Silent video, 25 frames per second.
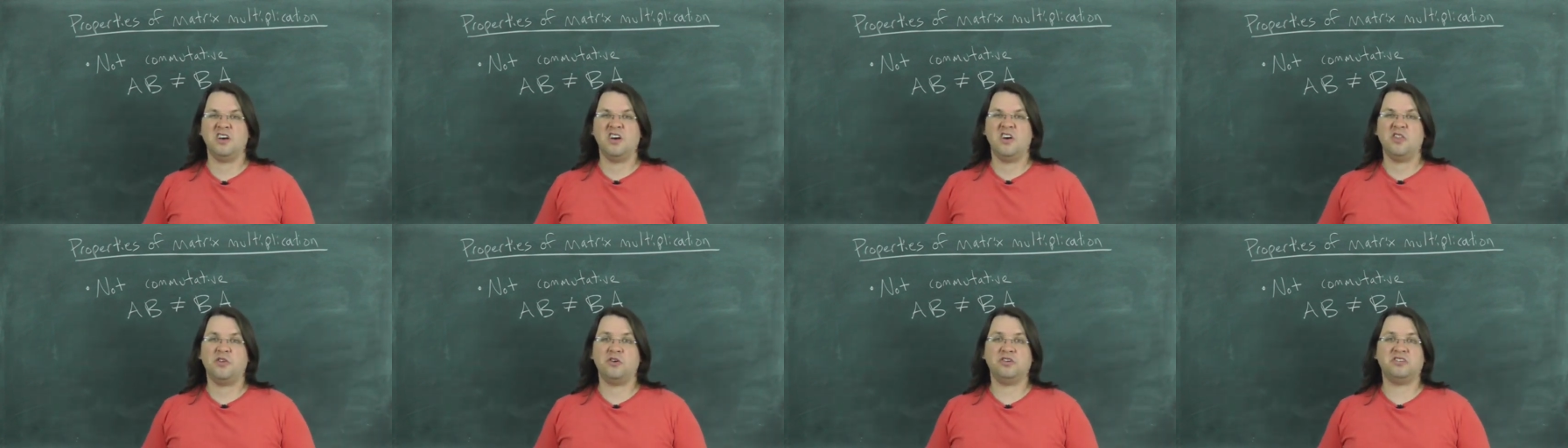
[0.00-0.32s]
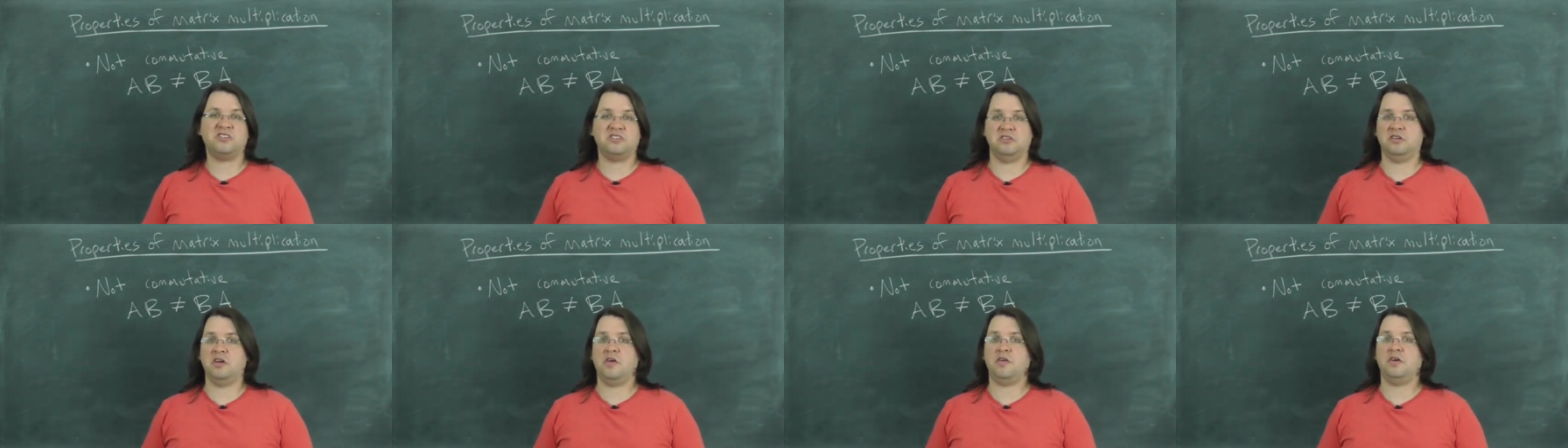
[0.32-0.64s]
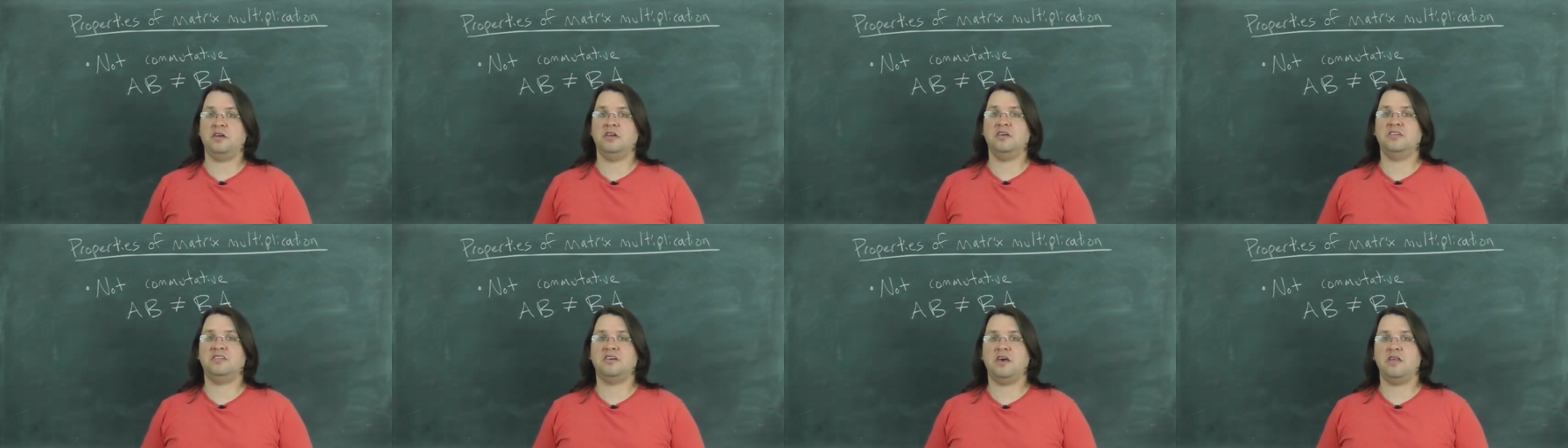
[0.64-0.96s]
there's still
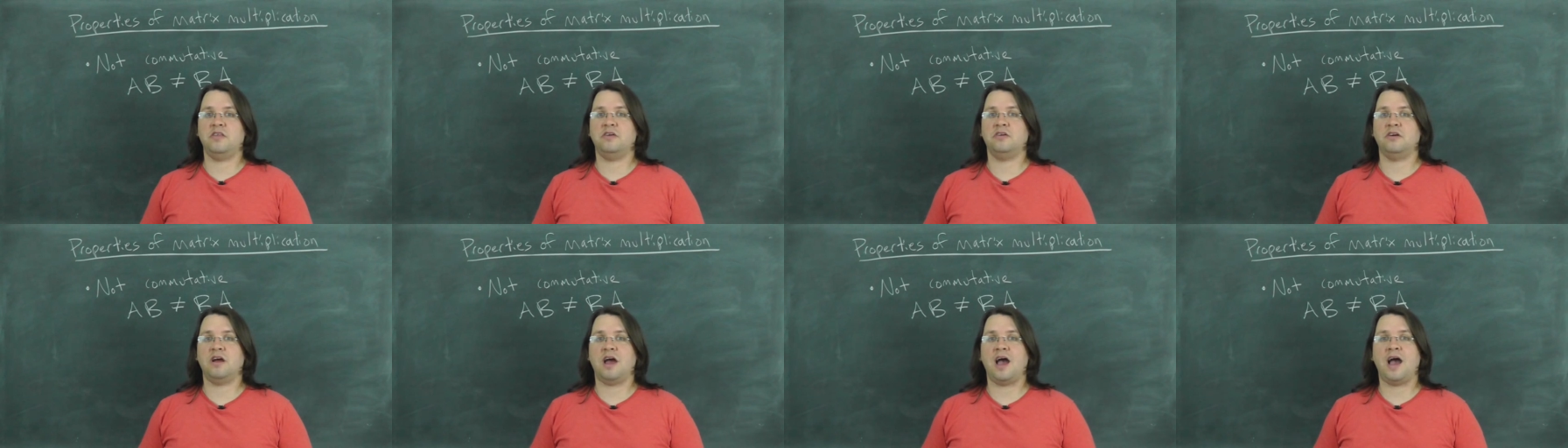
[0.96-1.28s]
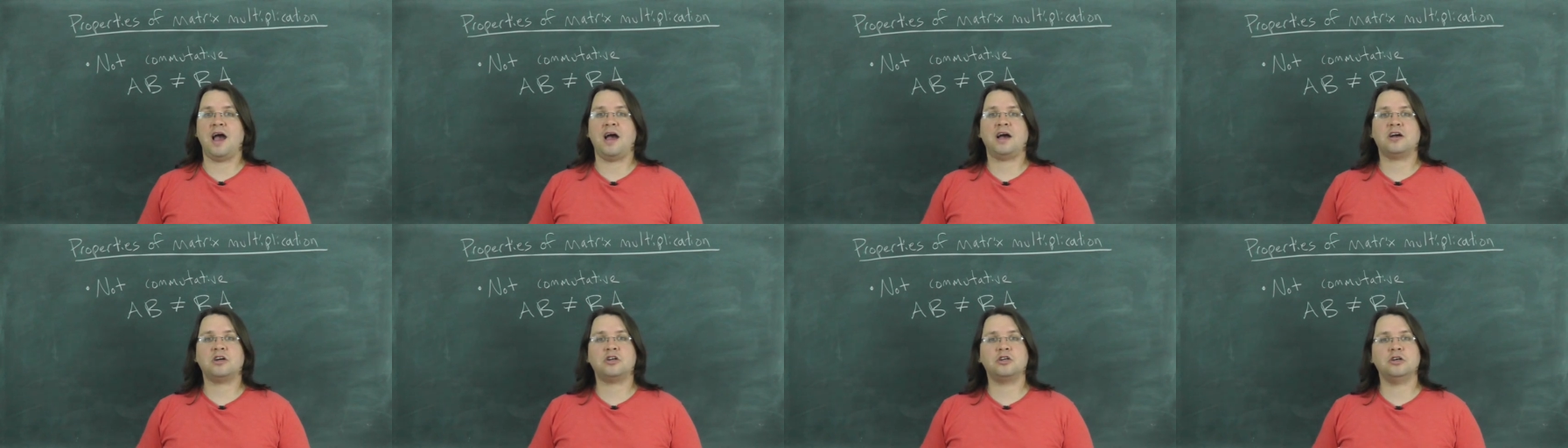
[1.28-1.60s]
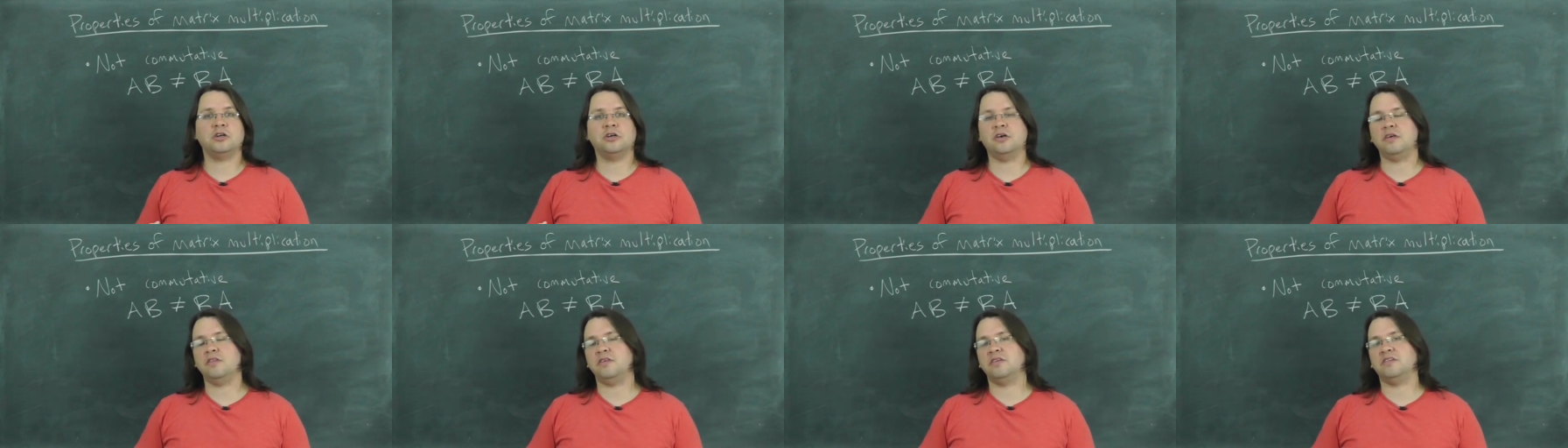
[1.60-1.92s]
nothing to say they're
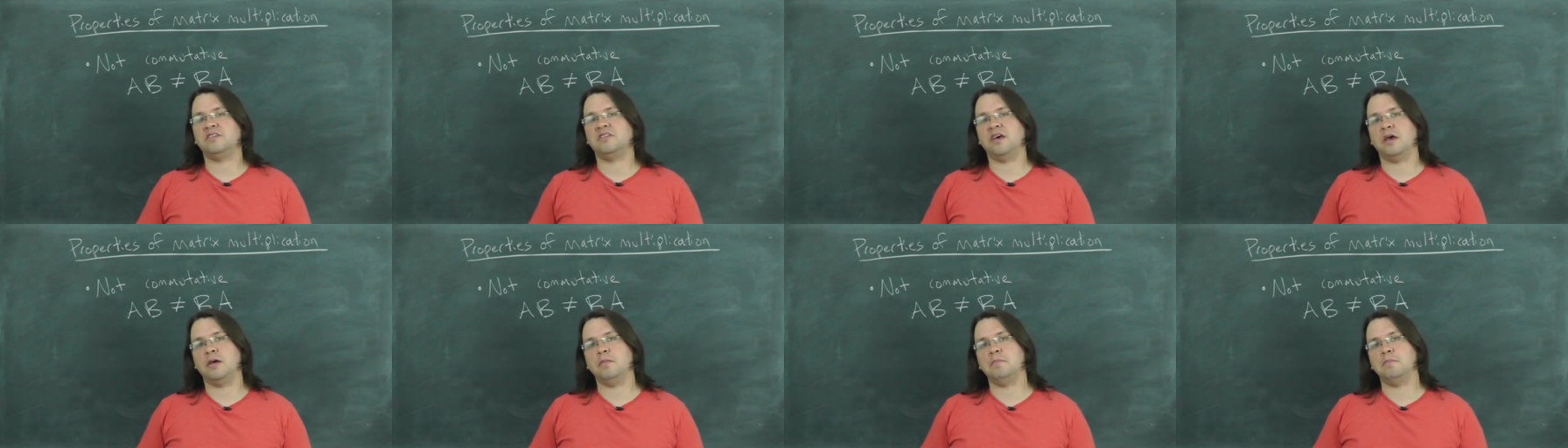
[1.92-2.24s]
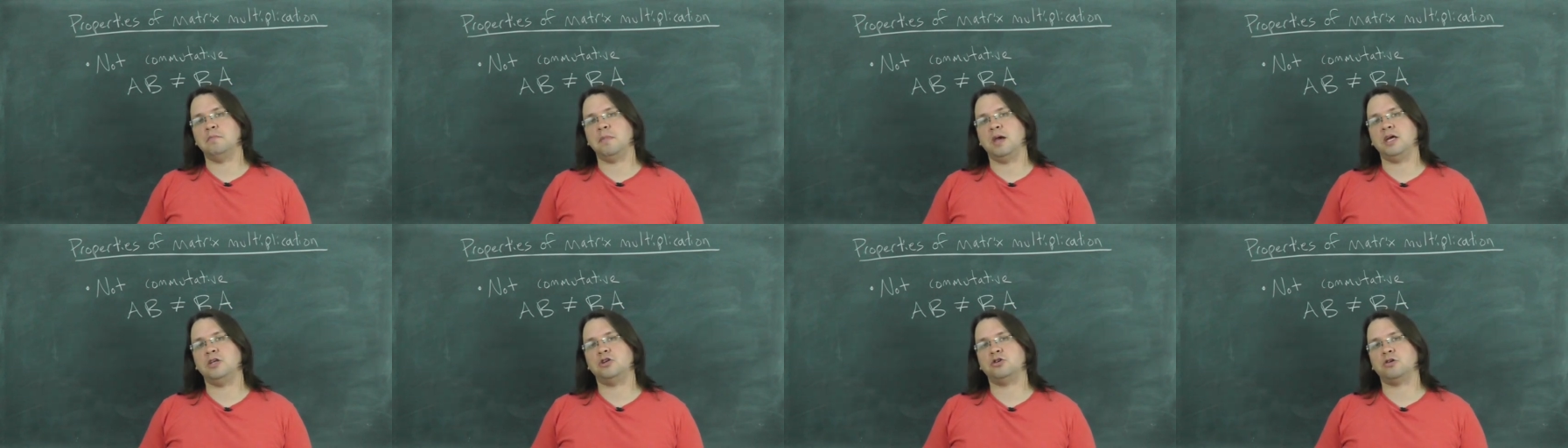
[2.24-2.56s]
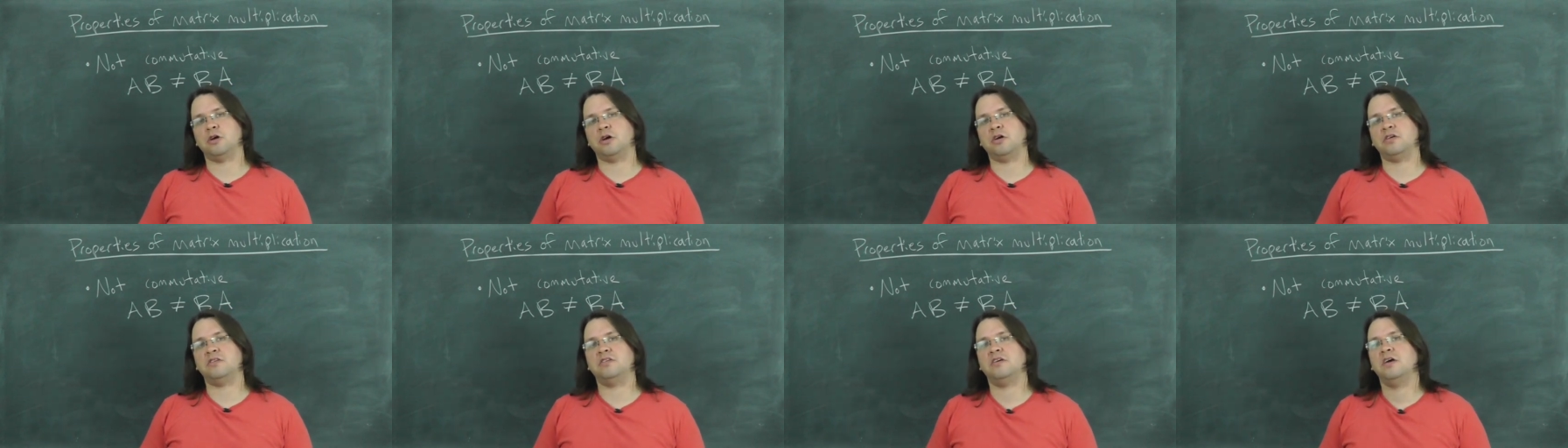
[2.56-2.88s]
actually the same
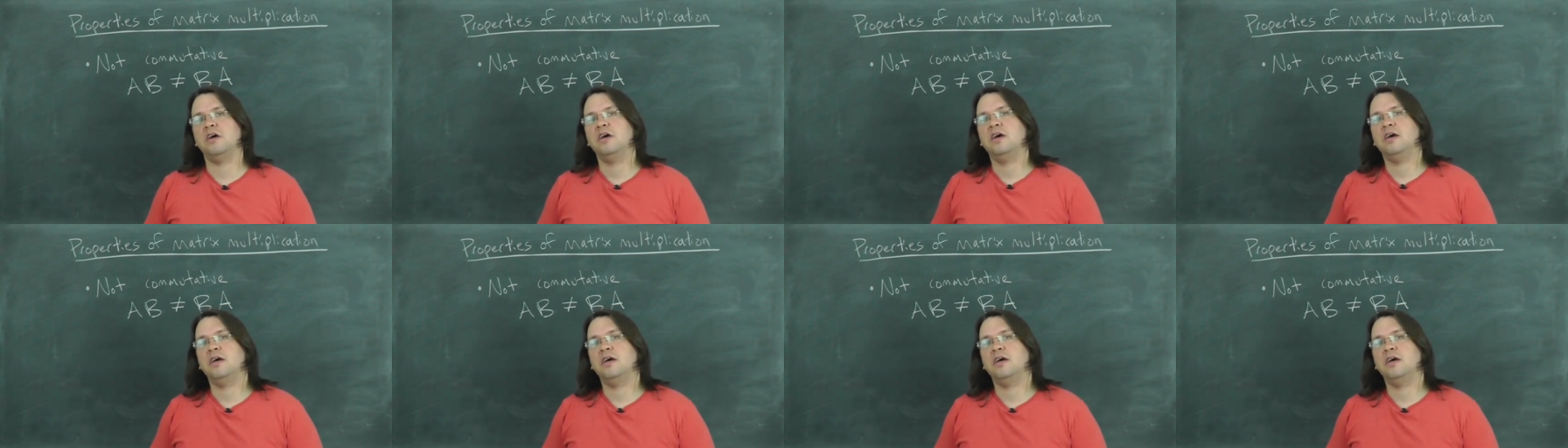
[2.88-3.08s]
matrix.